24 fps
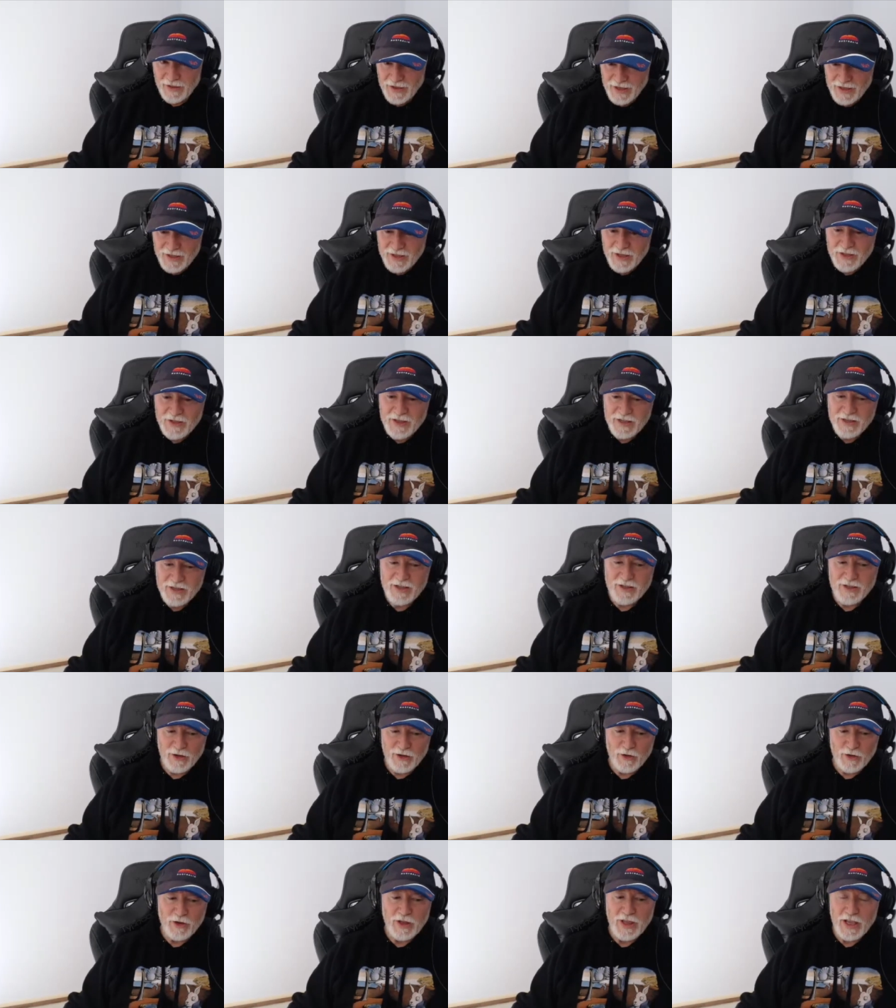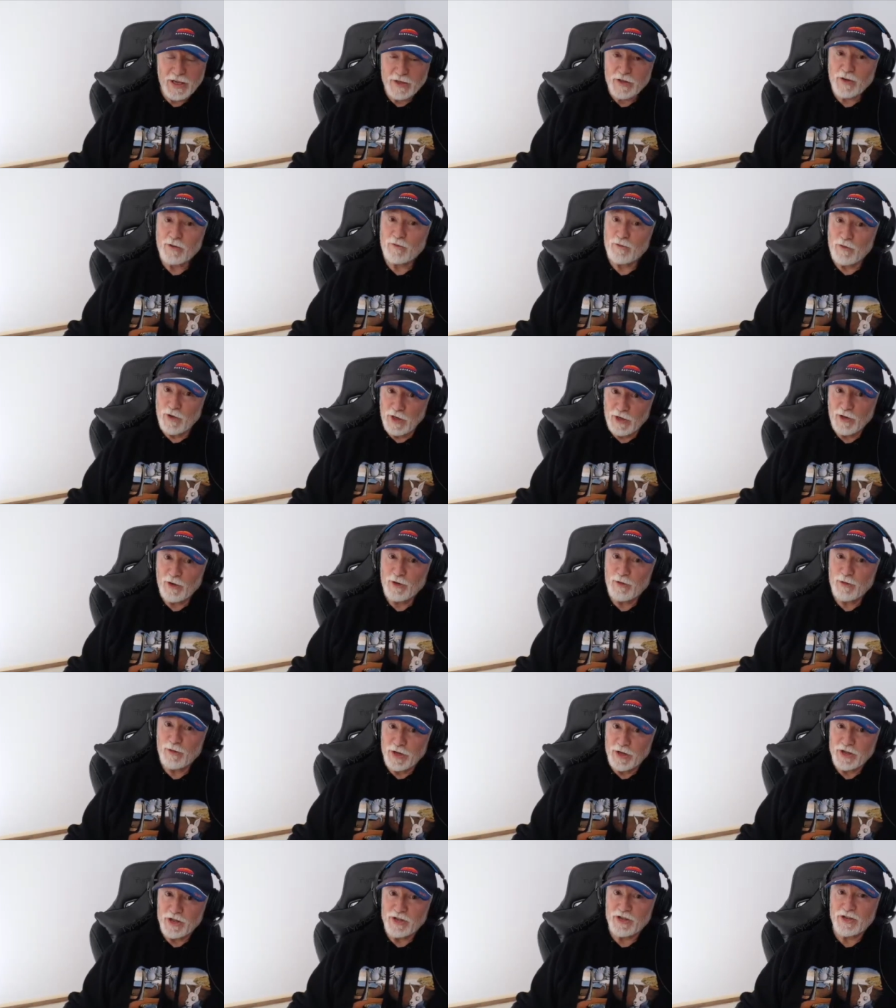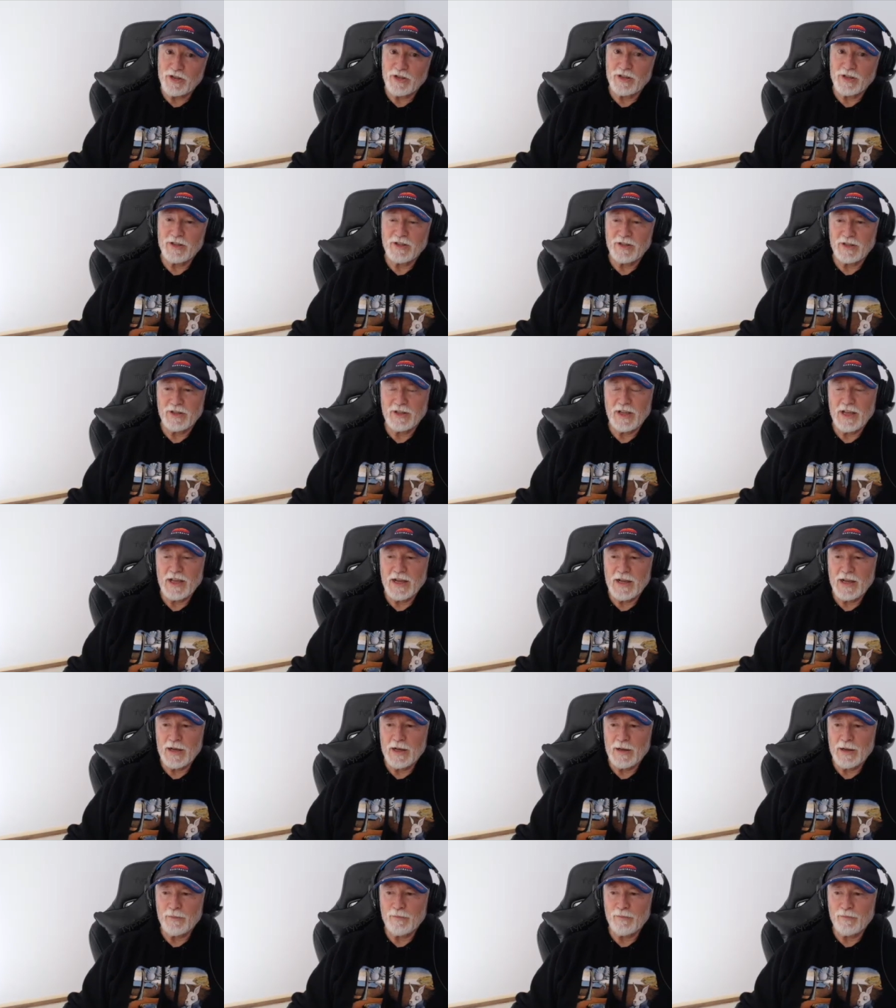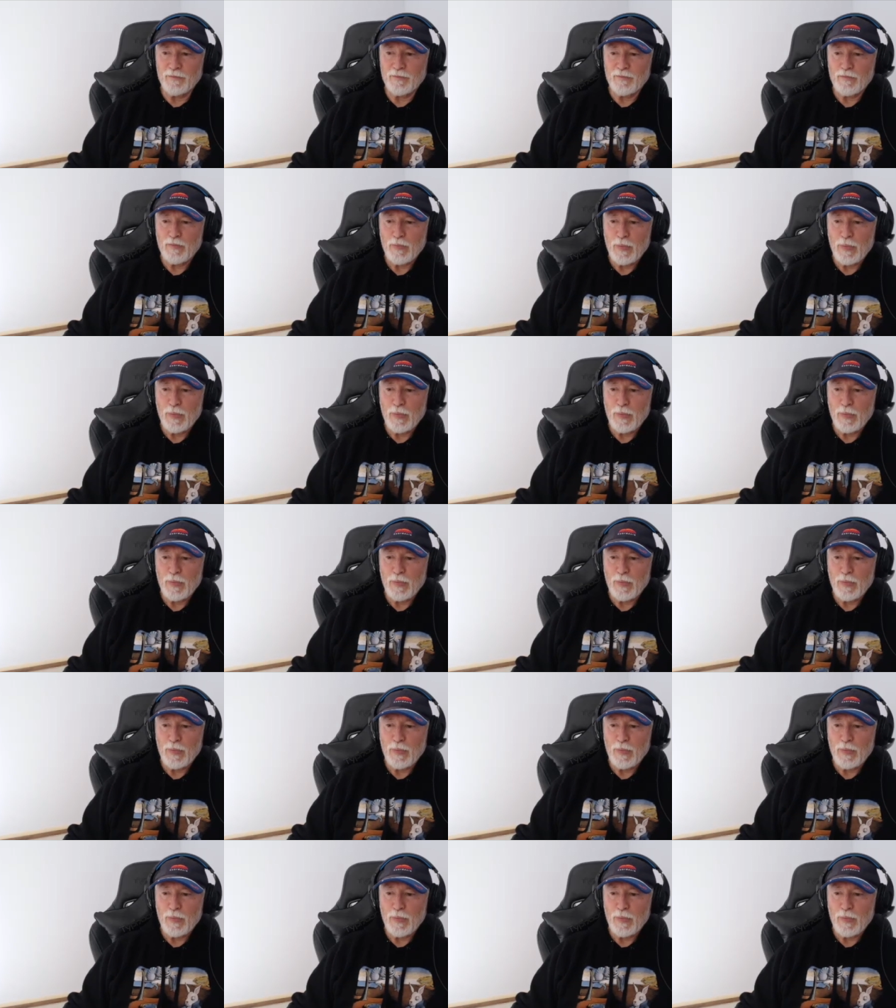this is this is a good that's a really good question um,